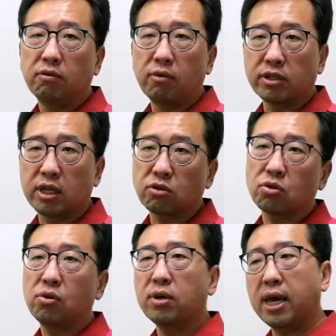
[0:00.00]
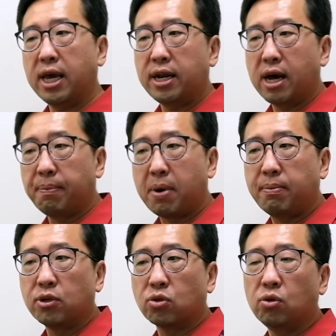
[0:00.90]
residential zone and
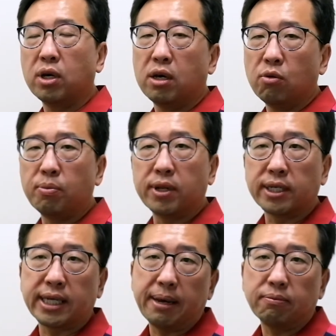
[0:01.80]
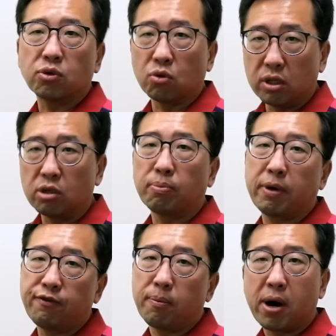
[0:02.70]
apartment zone. It will be the same. So you need to
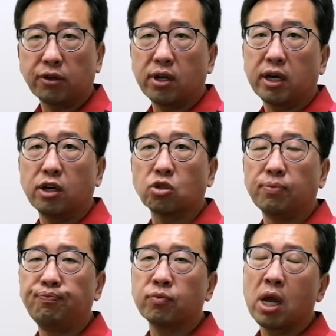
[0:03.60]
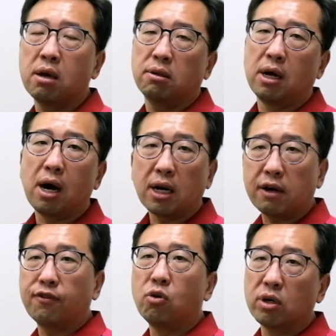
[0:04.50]
pay for park dedication. Now, a
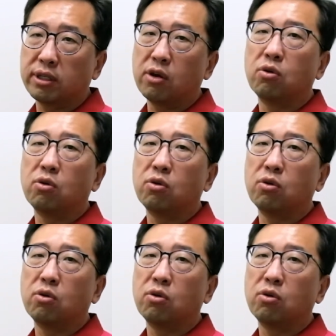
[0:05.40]
lot of owners, they